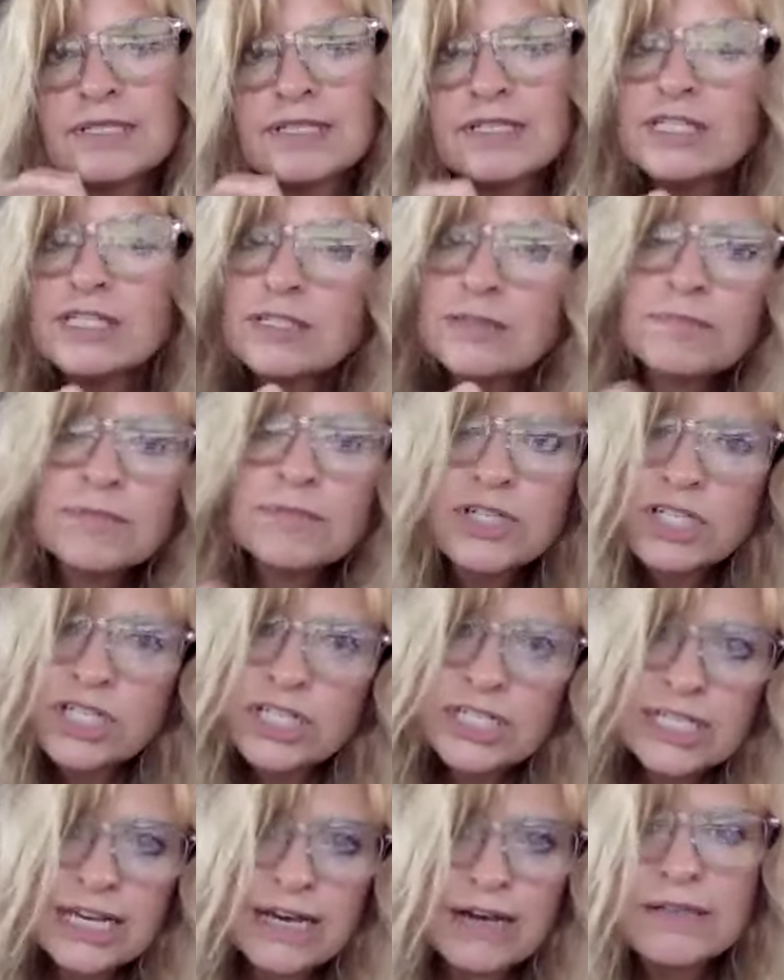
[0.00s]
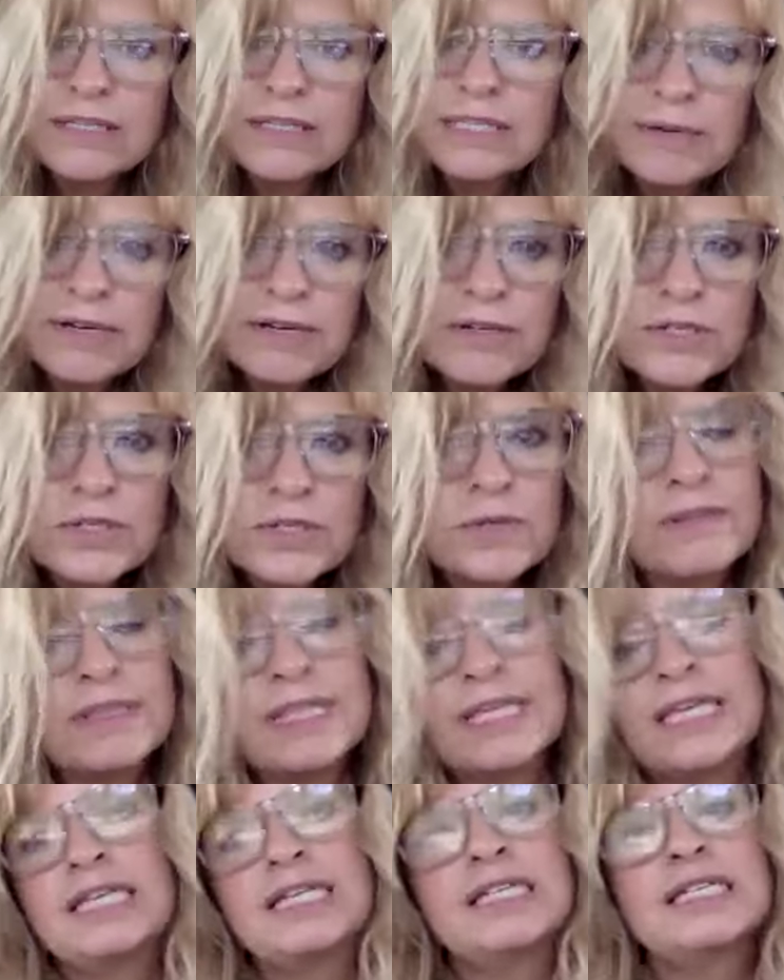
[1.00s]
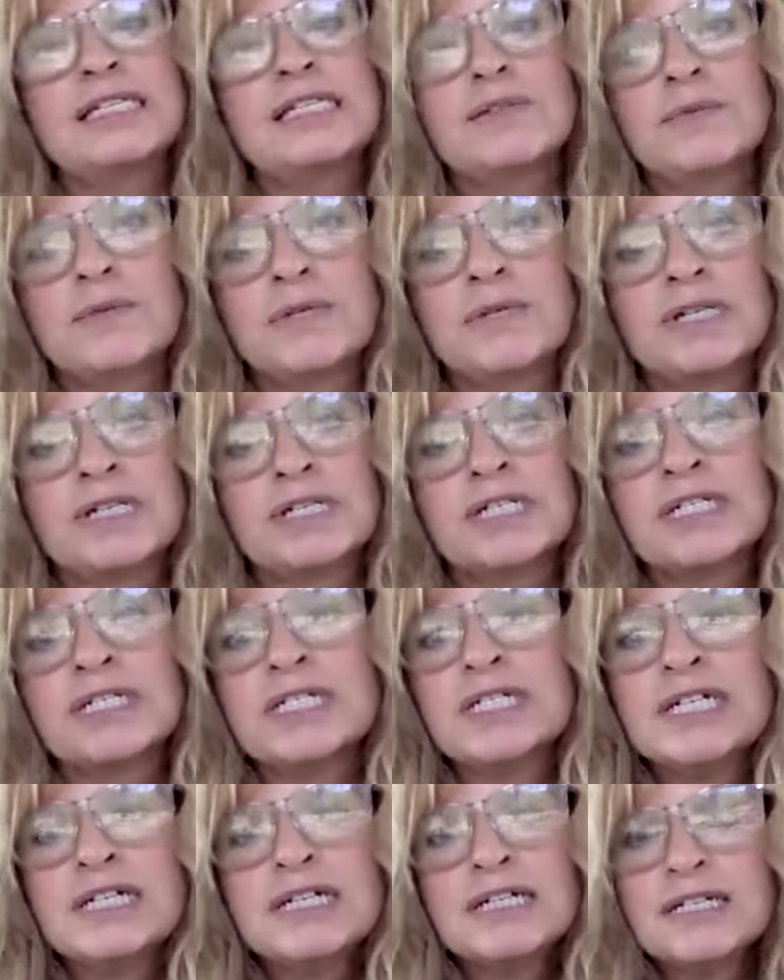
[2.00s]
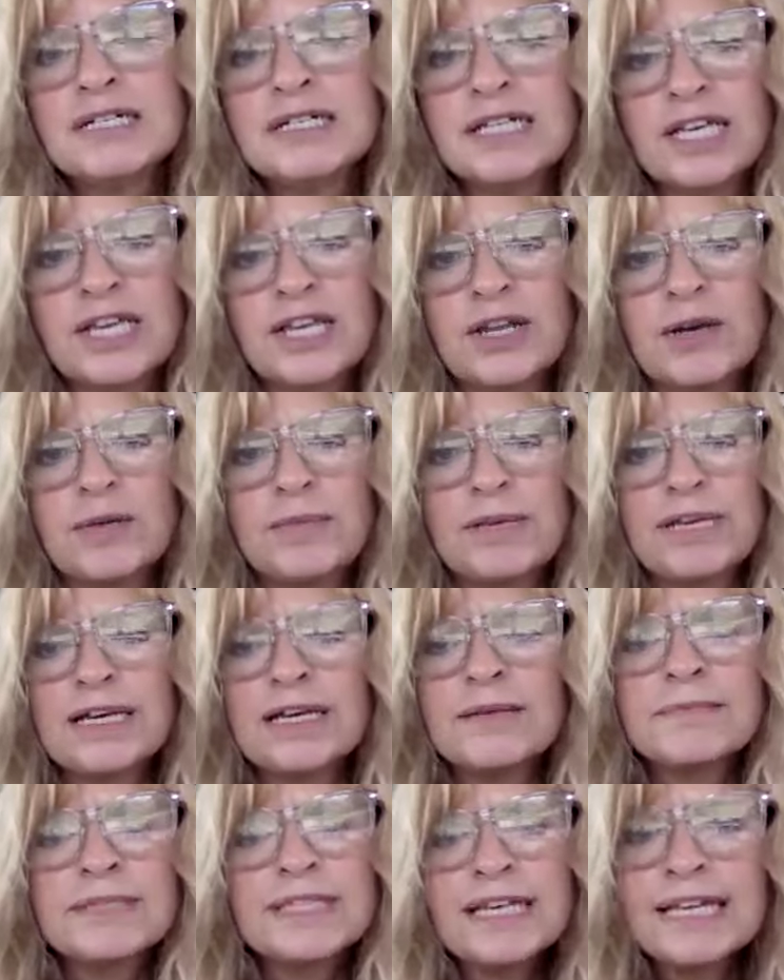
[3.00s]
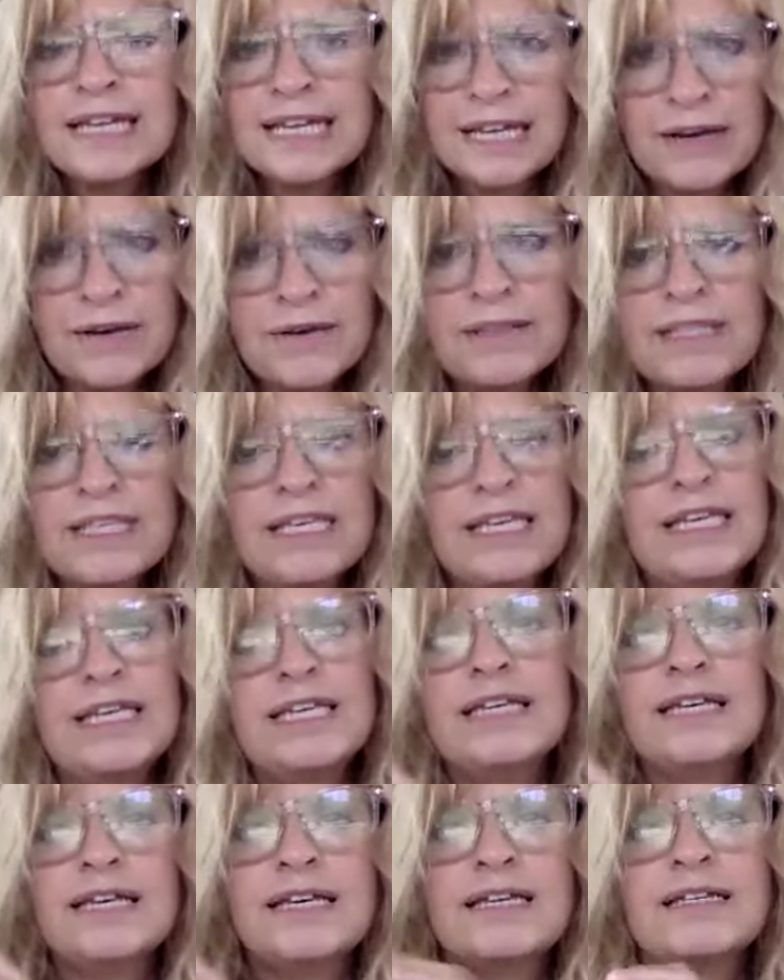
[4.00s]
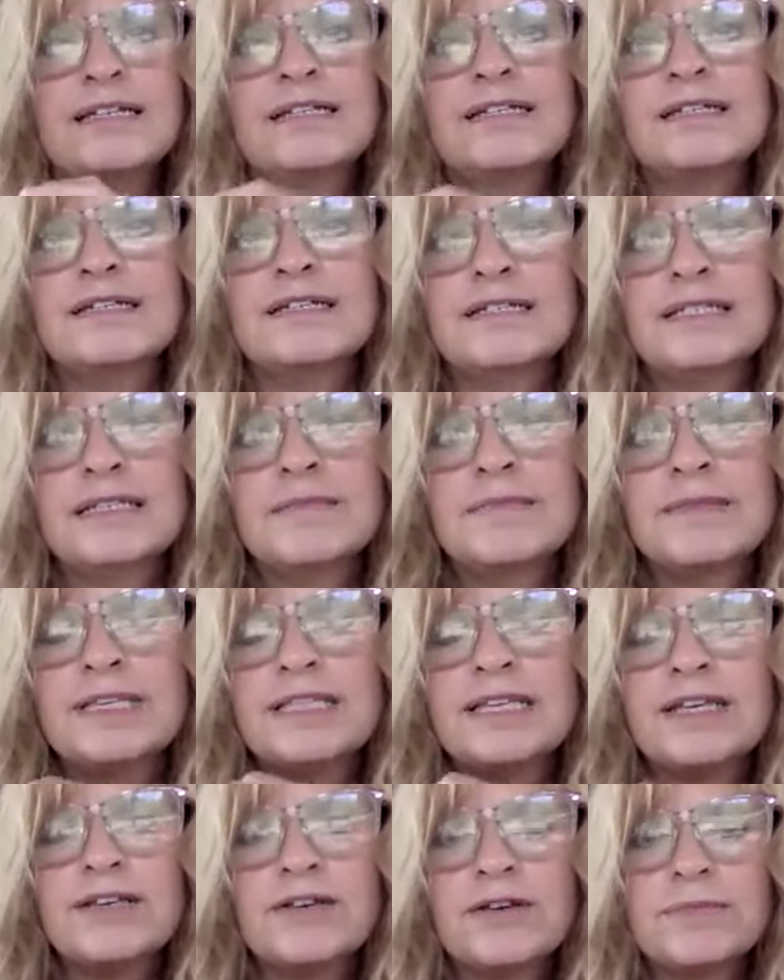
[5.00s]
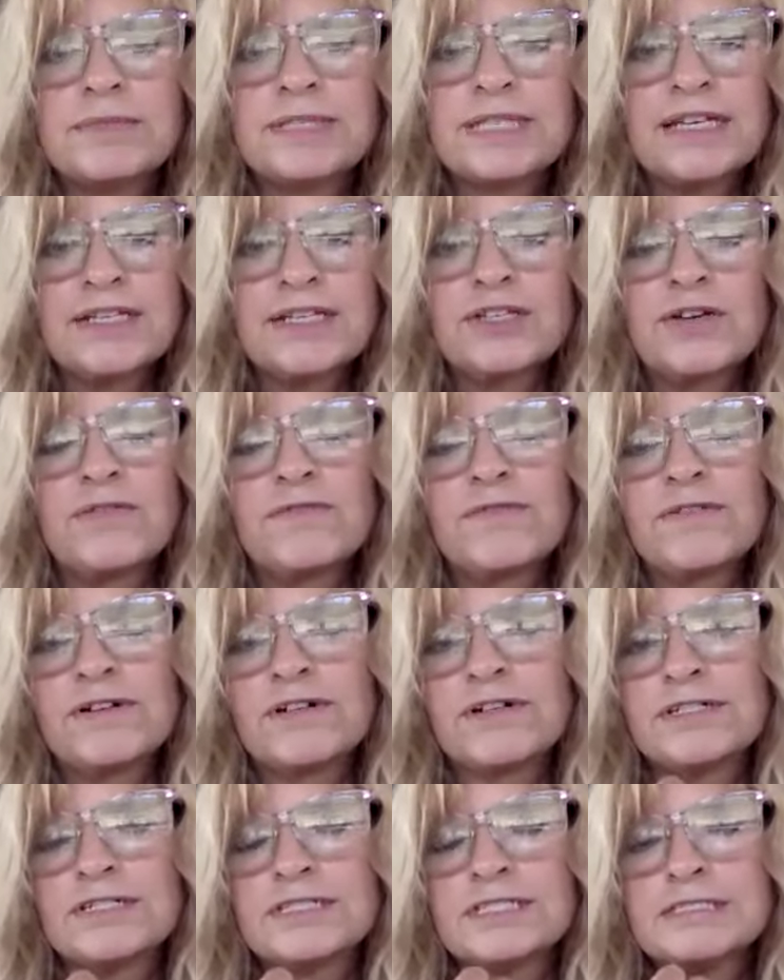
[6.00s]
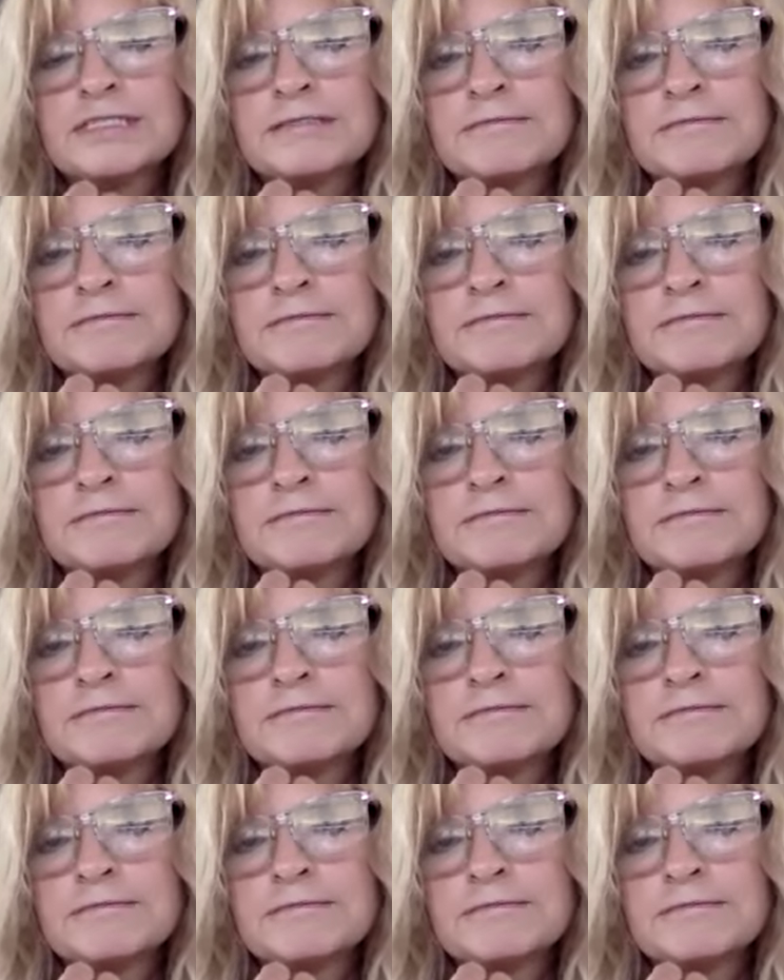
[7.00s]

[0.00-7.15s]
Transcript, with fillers: smushes out spiritual things or you know becomes unhealthy and something that you obsess over so